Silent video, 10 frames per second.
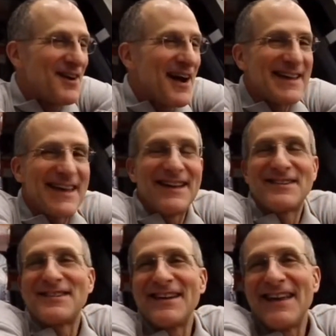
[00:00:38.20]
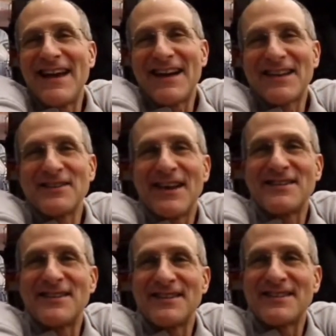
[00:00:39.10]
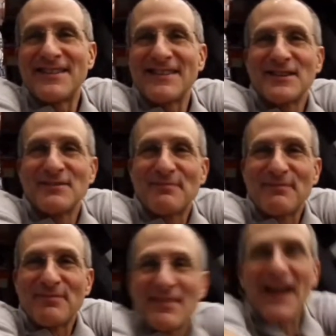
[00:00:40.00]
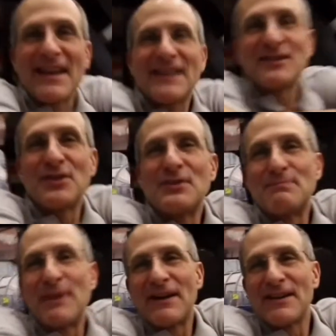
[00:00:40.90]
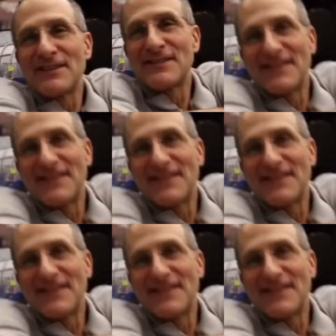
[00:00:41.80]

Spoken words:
No, I can't say that because I get too embarrassed.